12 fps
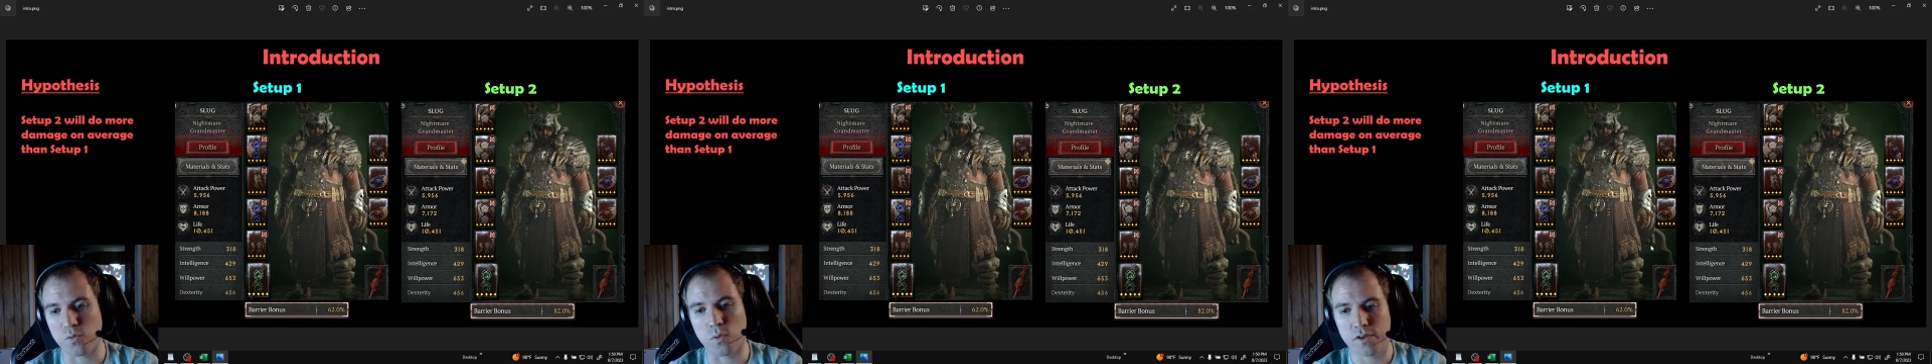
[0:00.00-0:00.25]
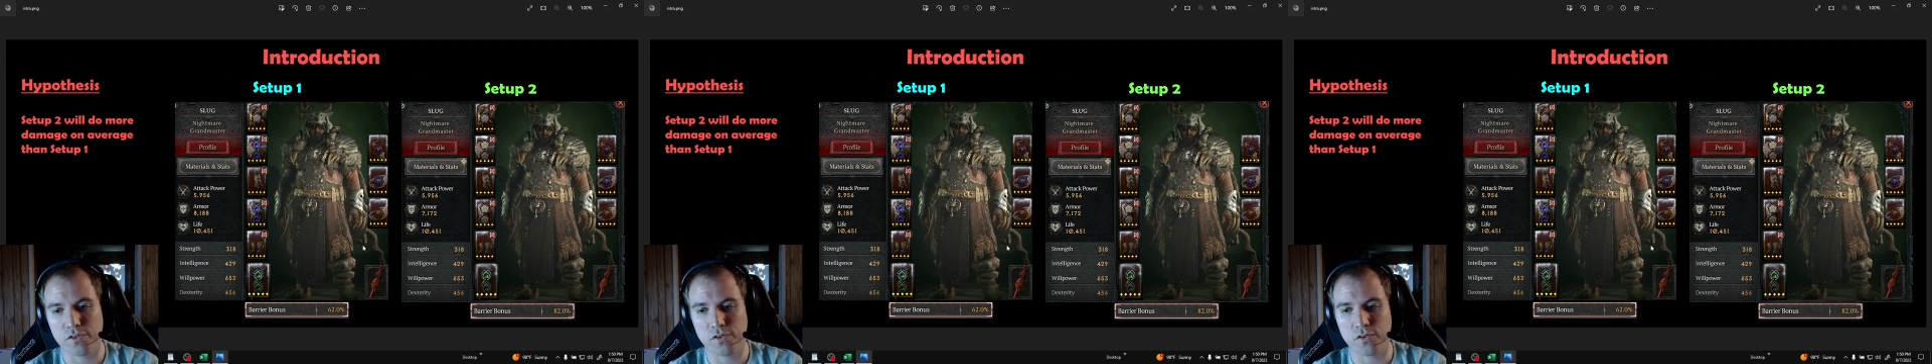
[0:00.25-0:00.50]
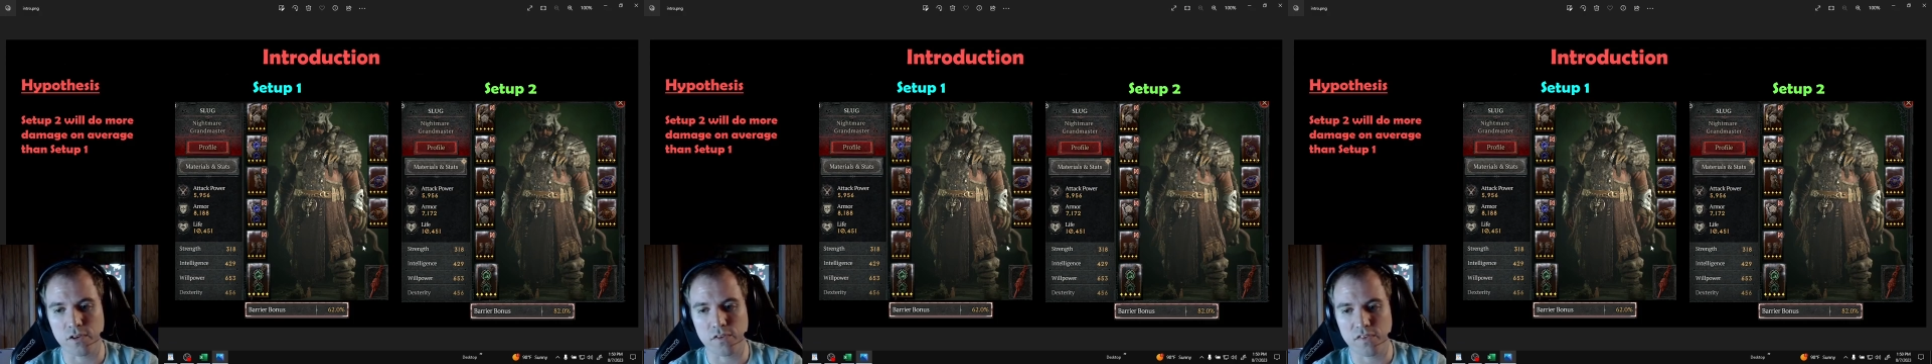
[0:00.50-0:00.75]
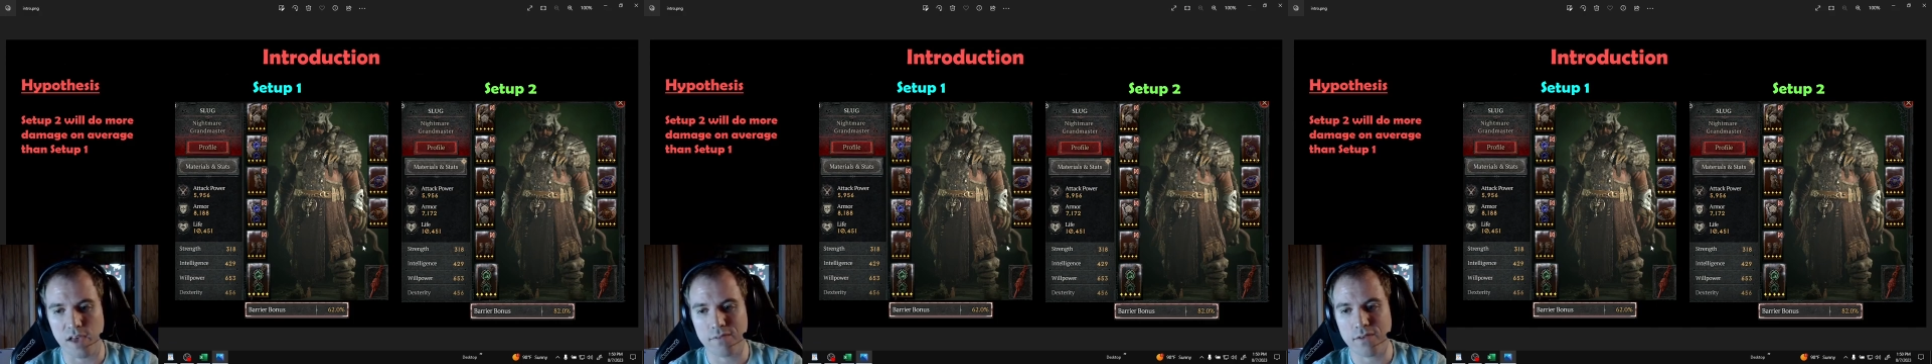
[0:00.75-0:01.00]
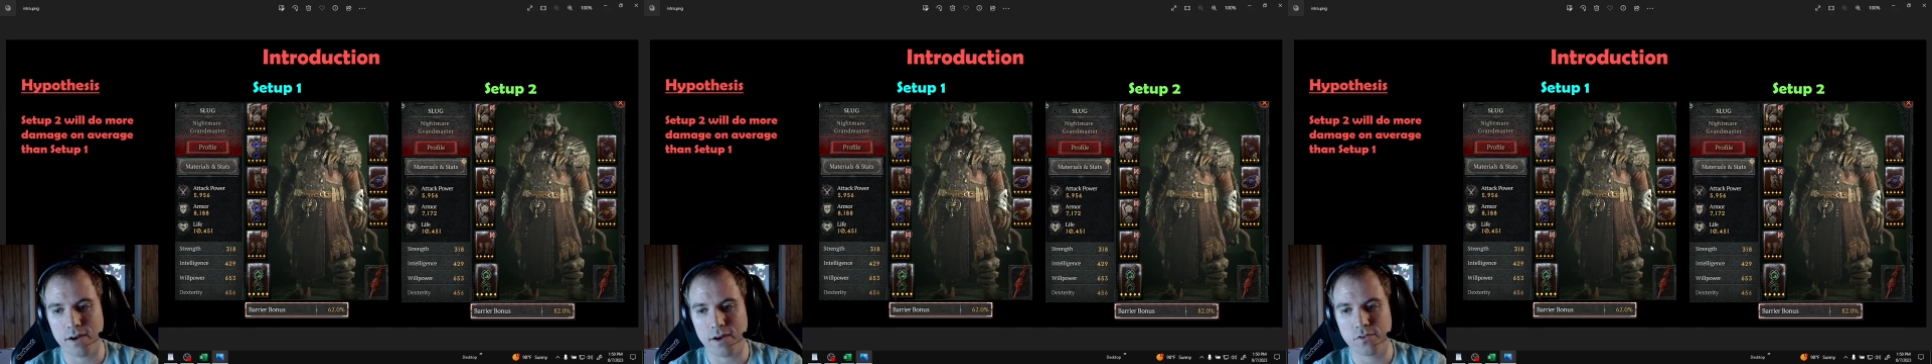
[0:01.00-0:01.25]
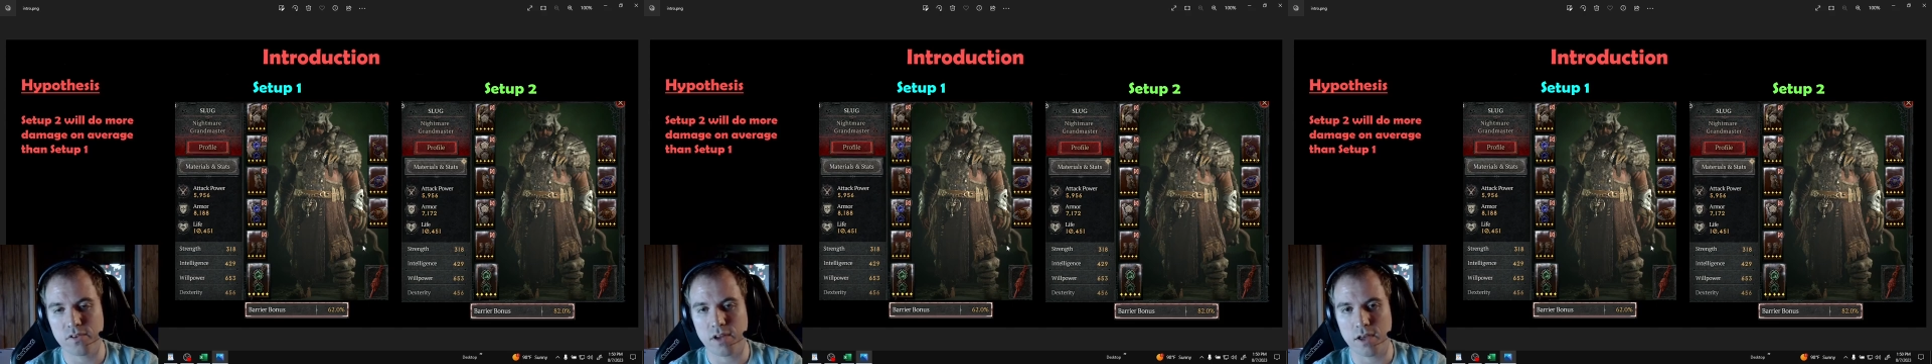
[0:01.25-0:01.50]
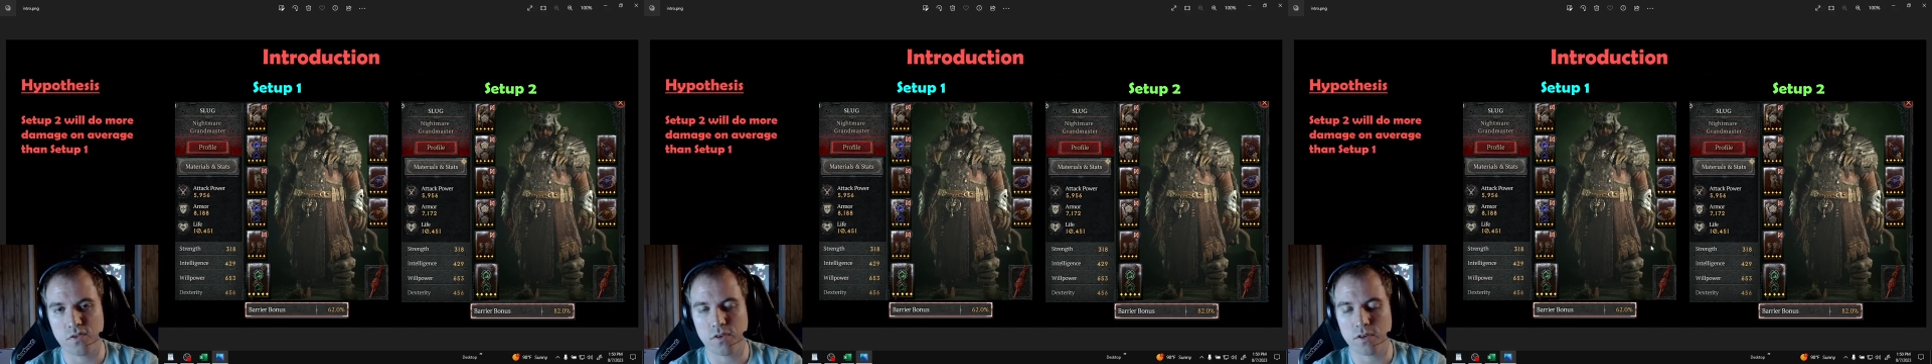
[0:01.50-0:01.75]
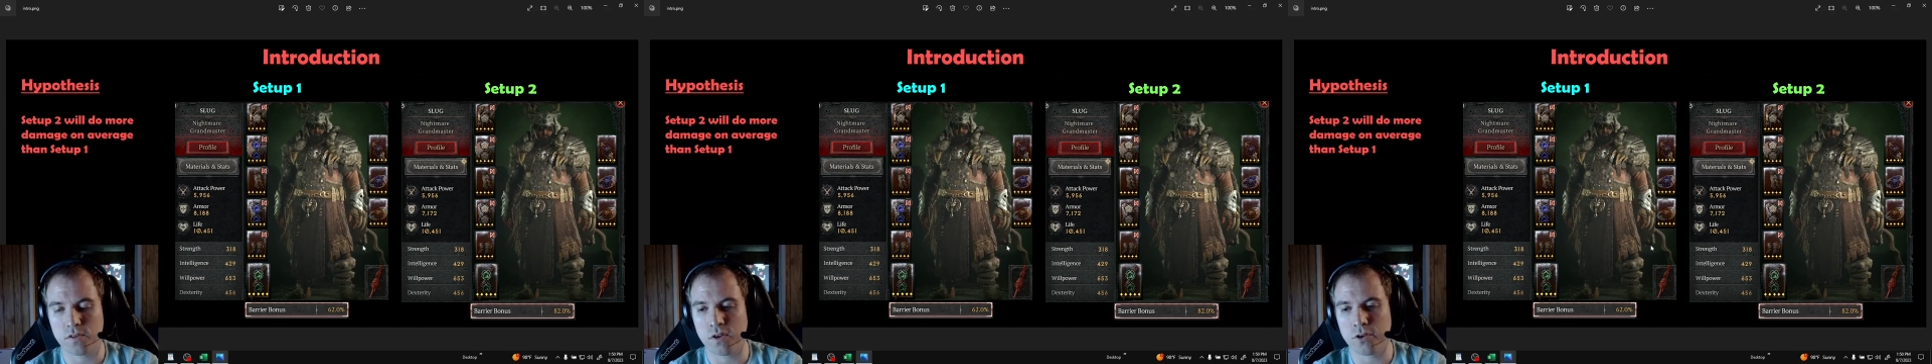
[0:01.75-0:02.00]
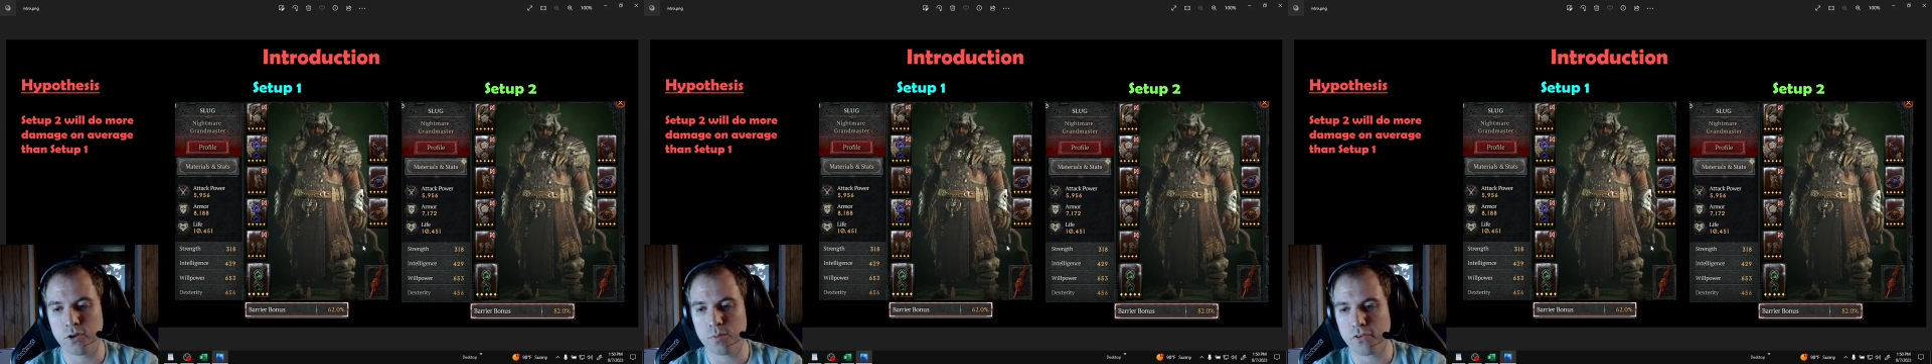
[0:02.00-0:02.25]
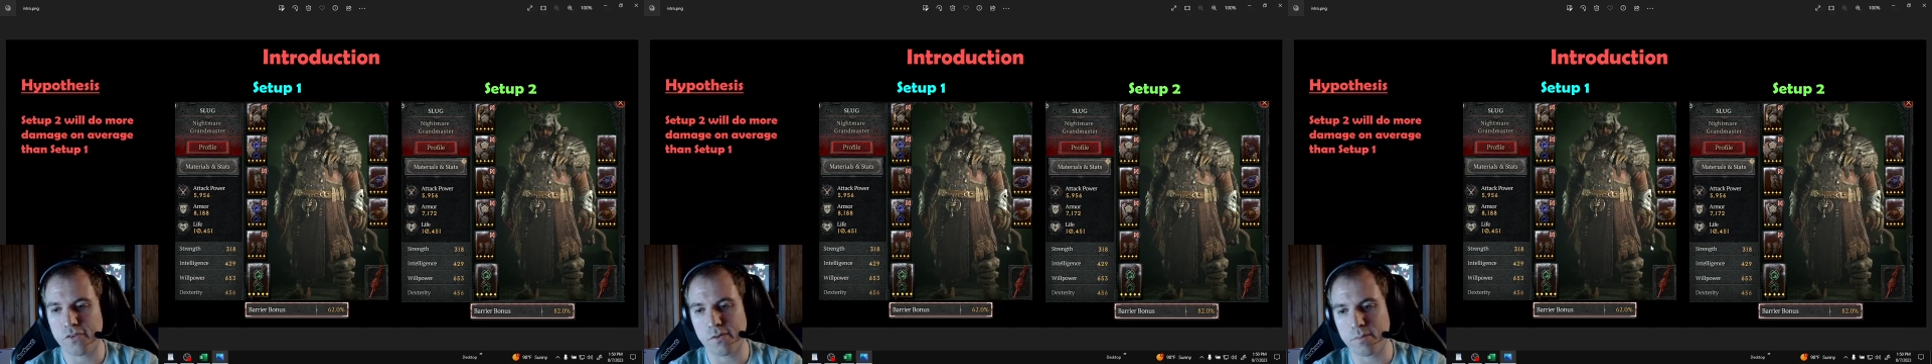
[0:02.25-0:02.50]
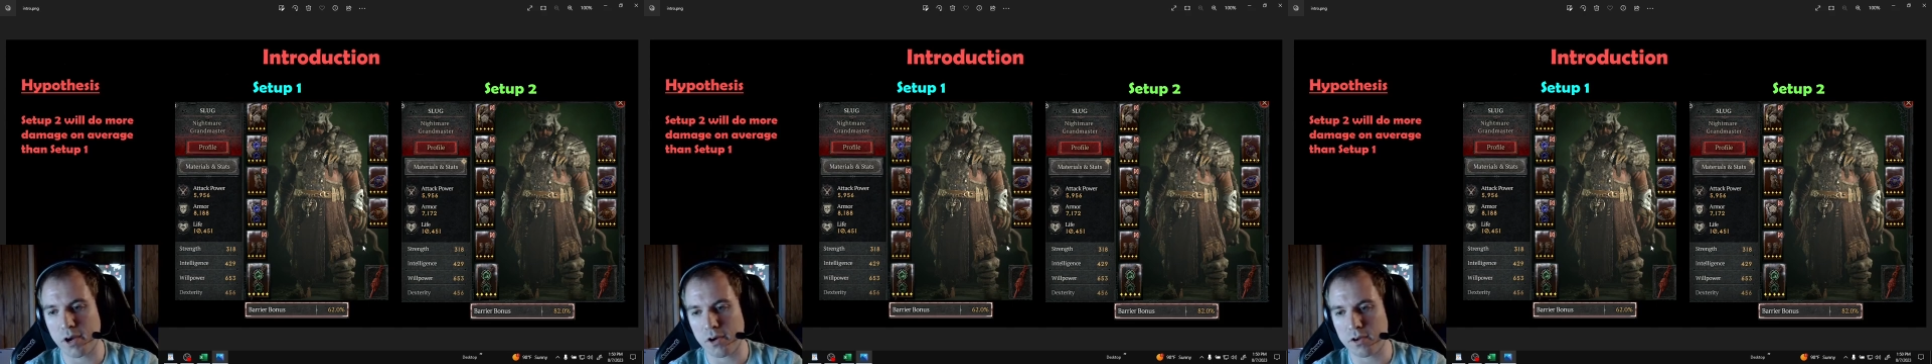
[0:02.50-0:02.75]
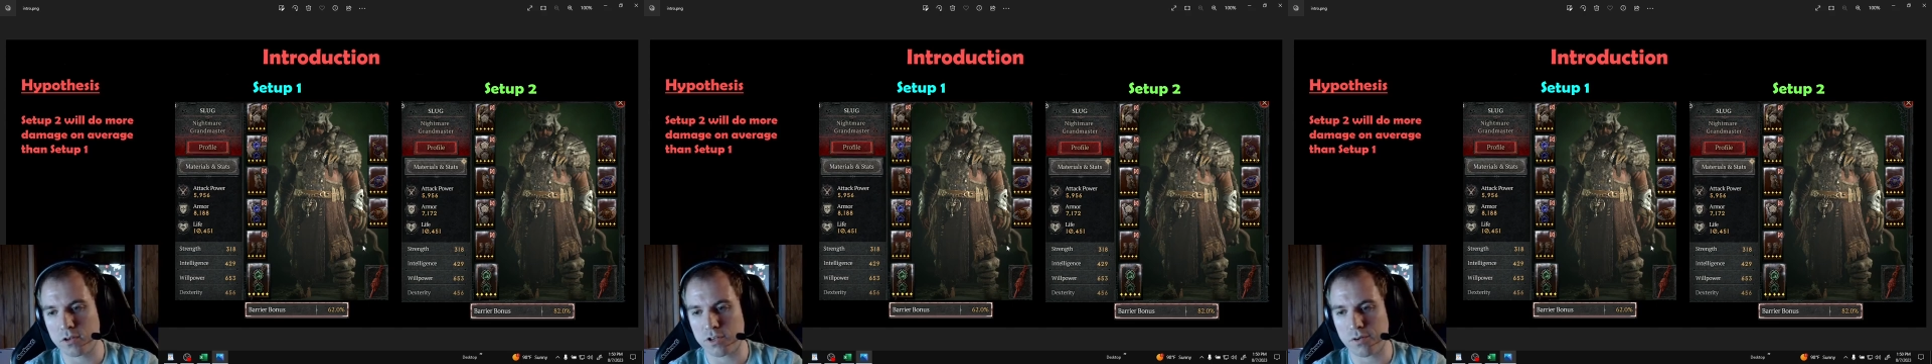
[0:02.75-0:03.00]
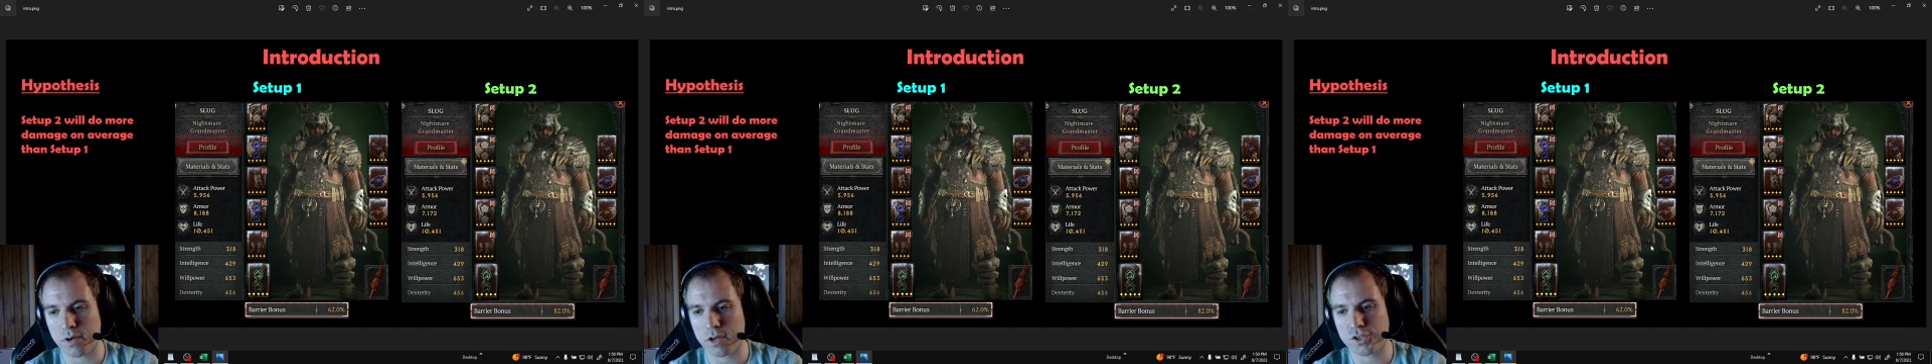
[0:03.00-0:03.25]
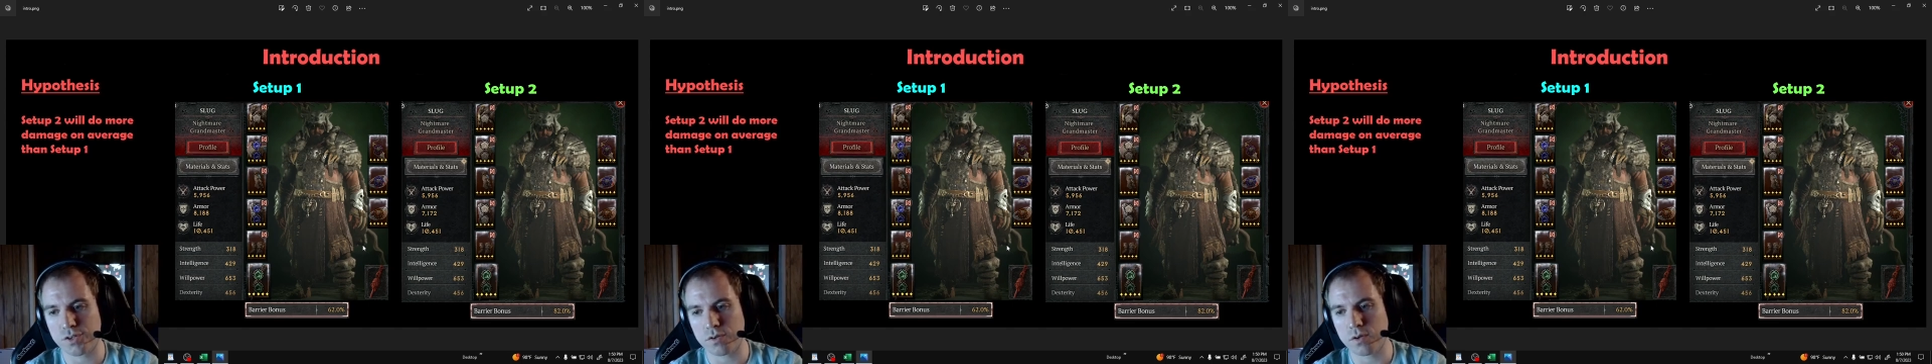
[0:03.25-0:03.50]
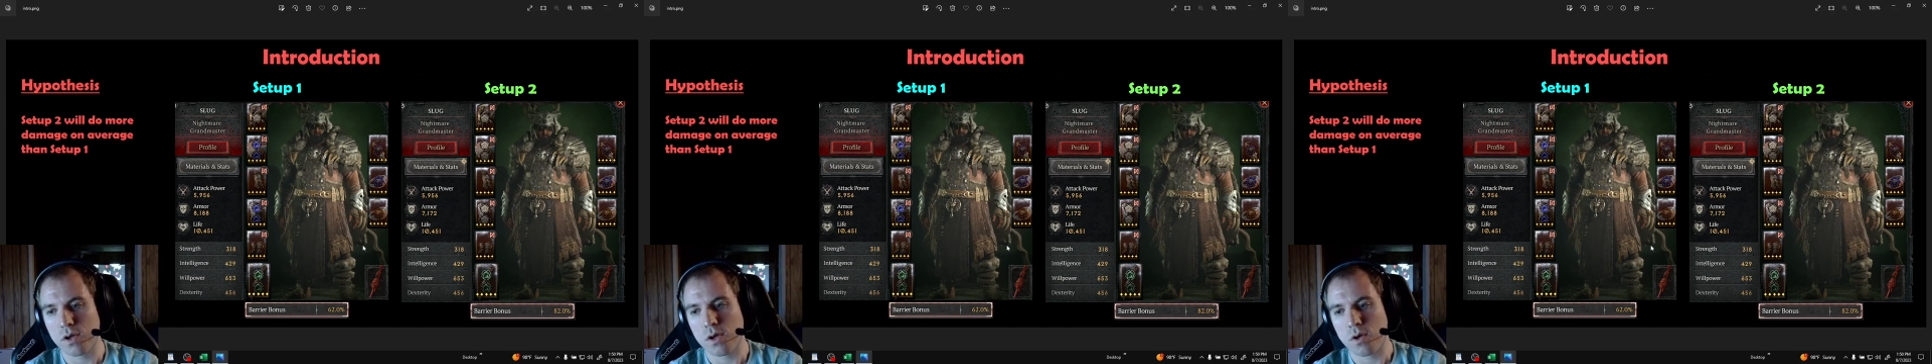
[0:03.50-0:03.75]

One is using sapphires and has 62% barrier generation,